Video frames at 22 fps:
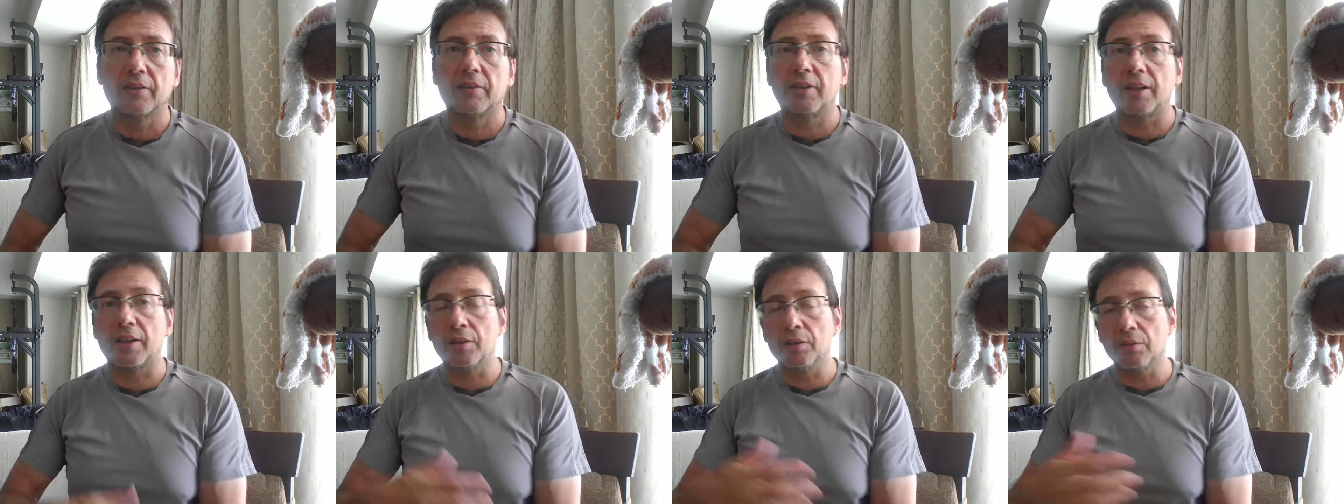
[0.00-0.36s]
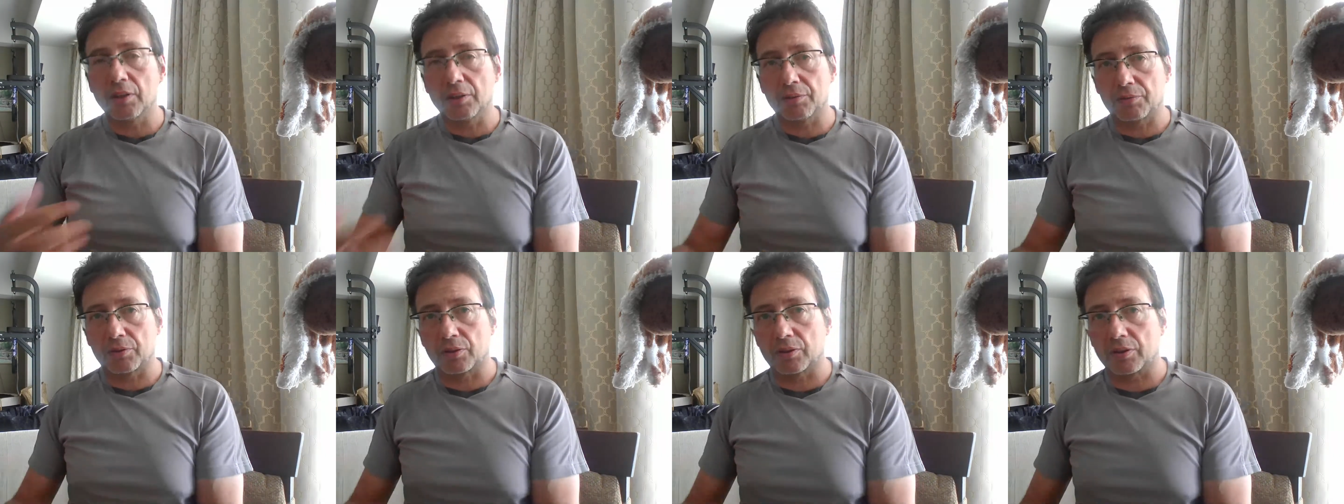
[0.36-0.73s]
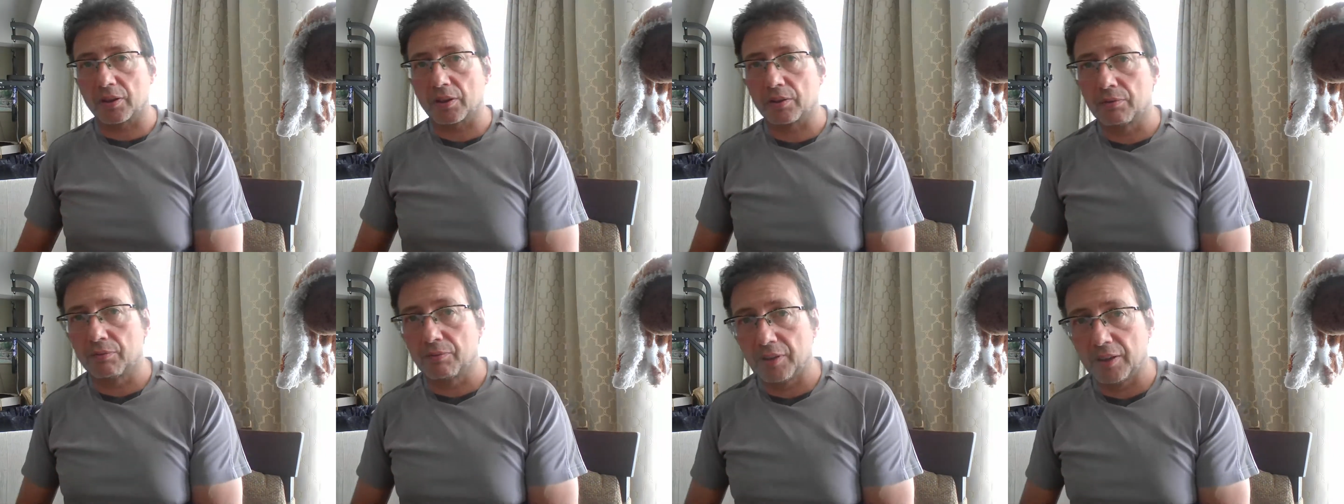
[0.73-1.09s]
Then you have to
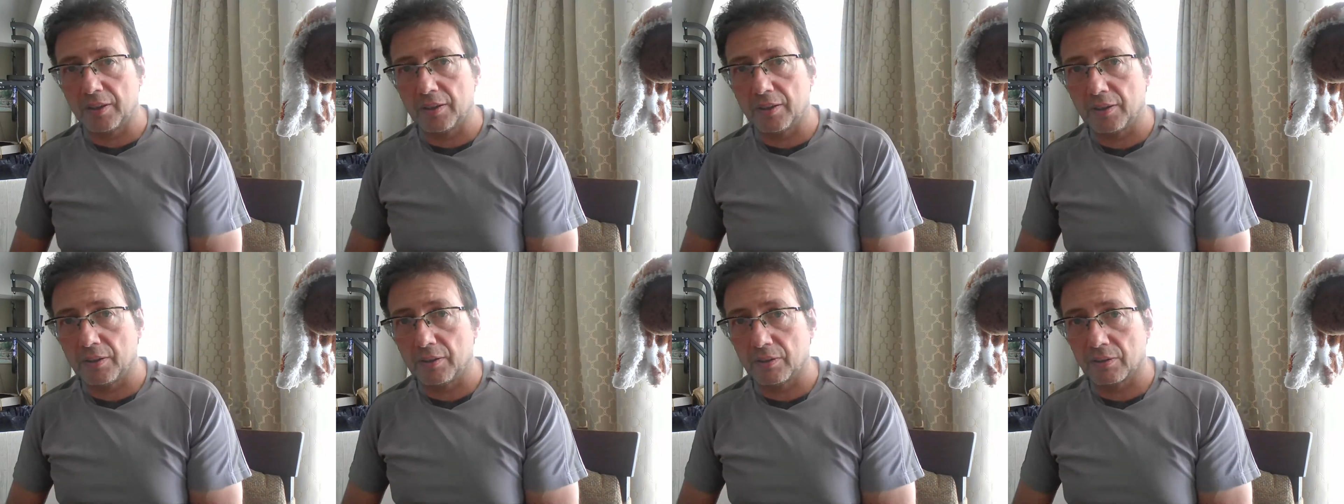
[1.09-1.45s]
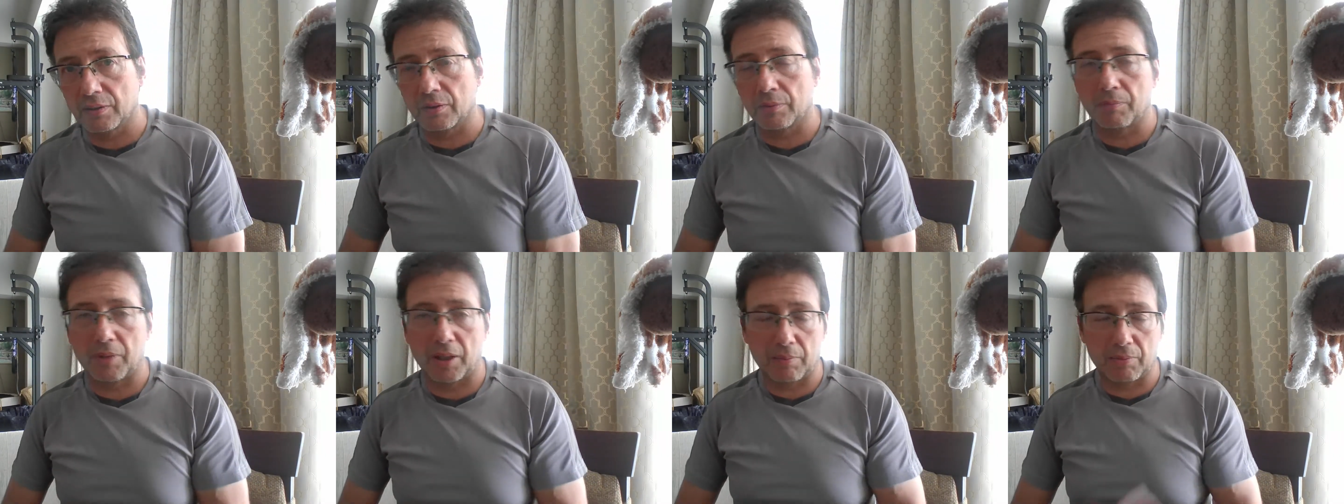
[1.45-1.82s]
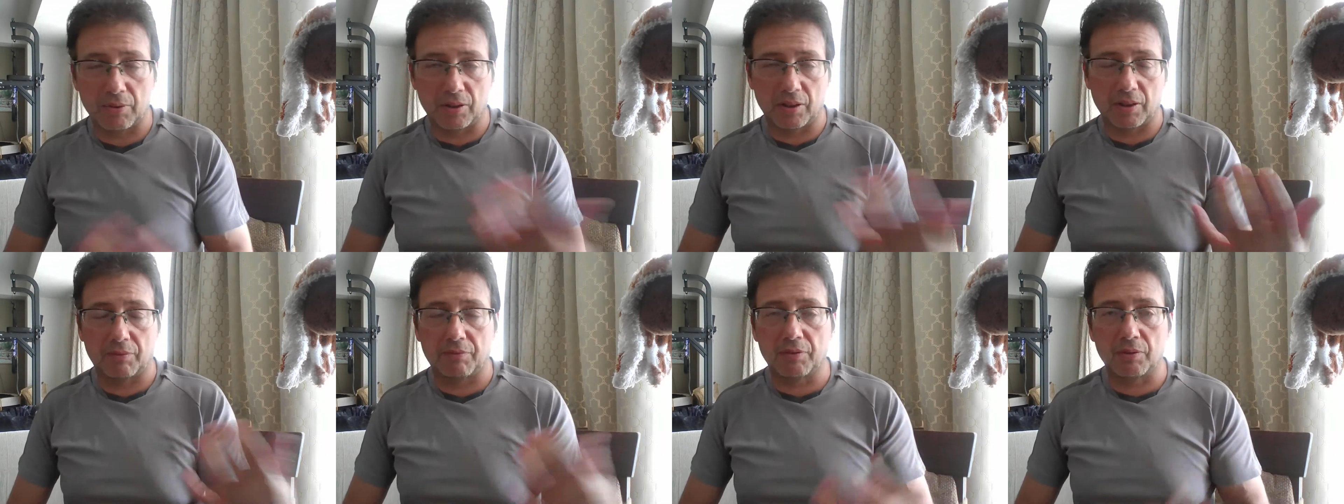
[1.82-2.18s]
start really, or
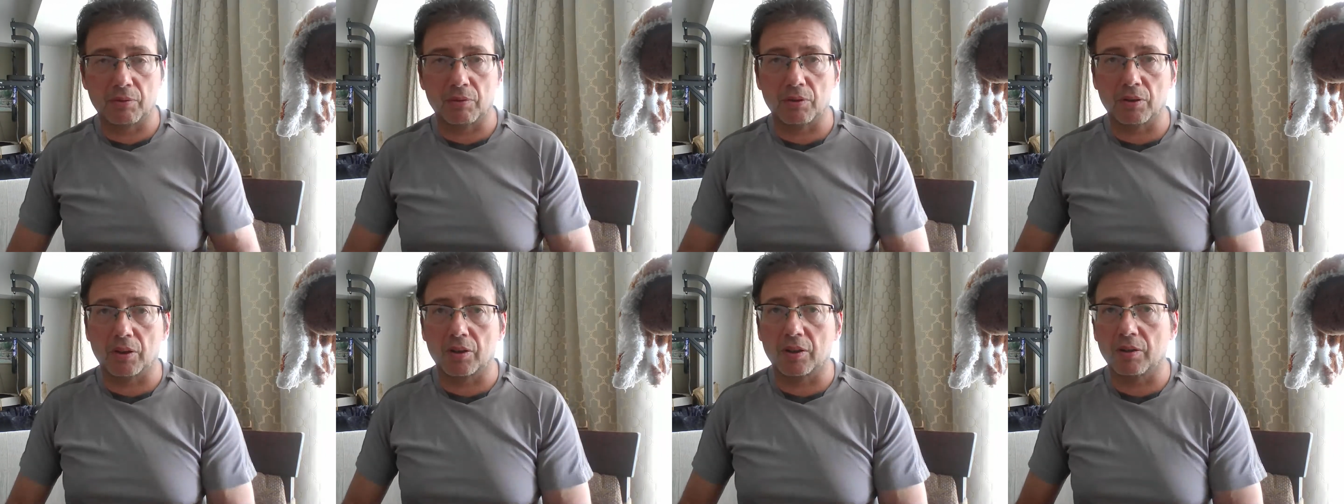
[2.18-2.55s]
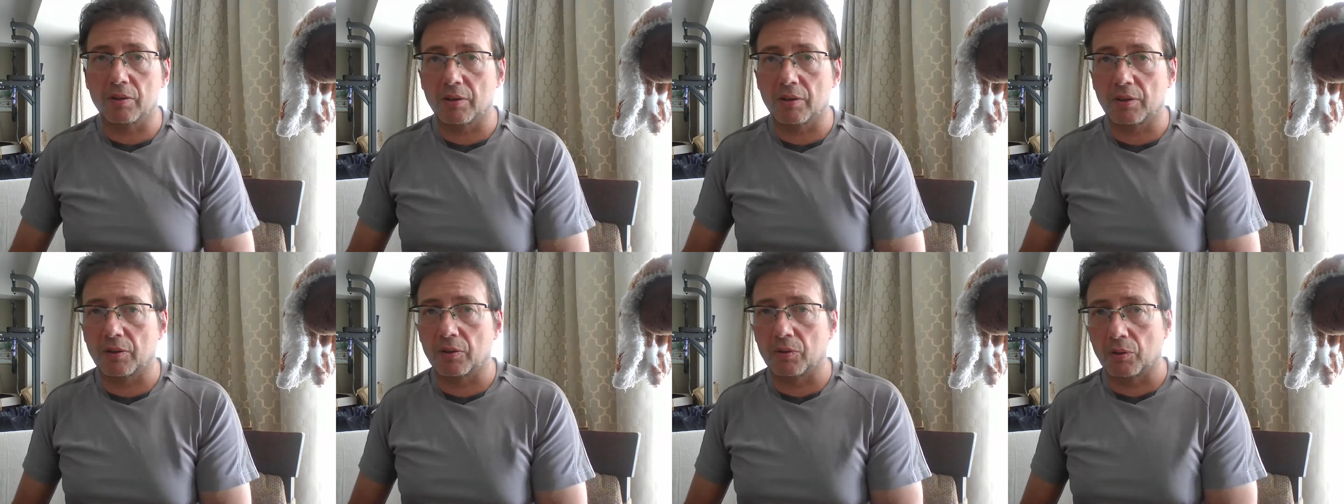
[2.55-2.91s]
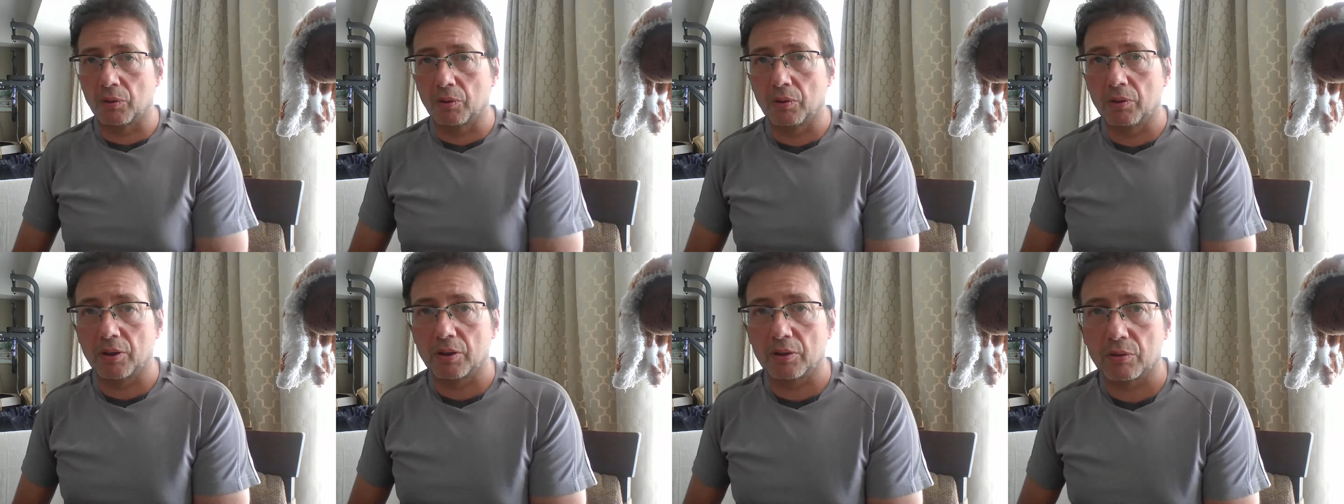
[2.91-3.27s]
maybe if you're lucky
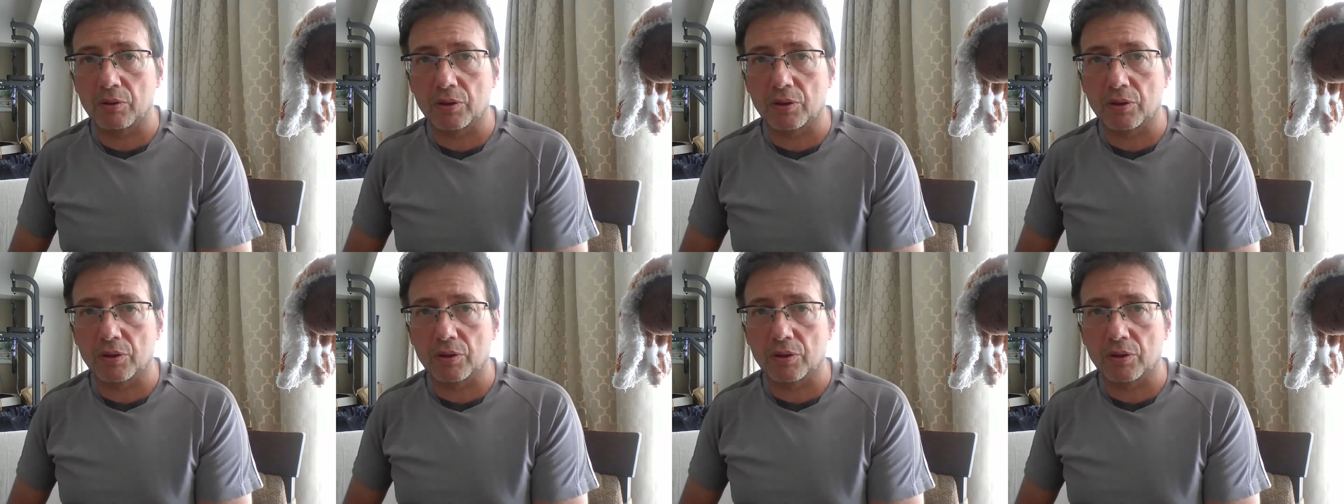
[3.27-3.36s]
earlier,